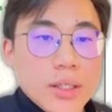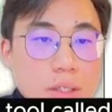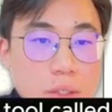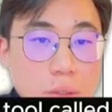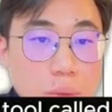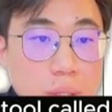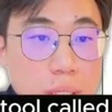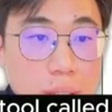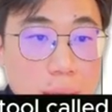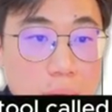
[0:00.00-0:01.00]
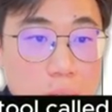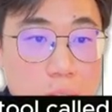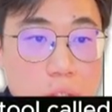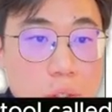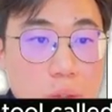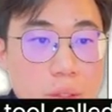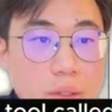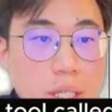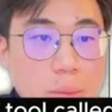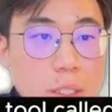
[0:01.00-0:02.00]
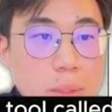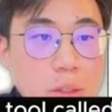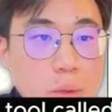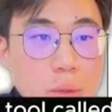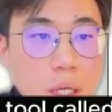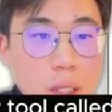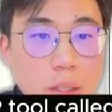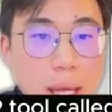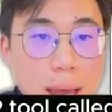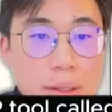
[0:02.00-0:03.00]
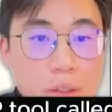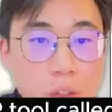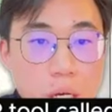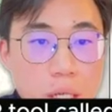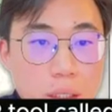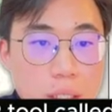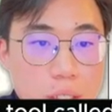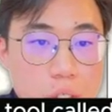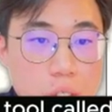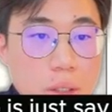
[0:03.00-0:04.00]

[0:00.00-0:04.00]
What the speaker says: So now it's using this MCP tool called add knowledge.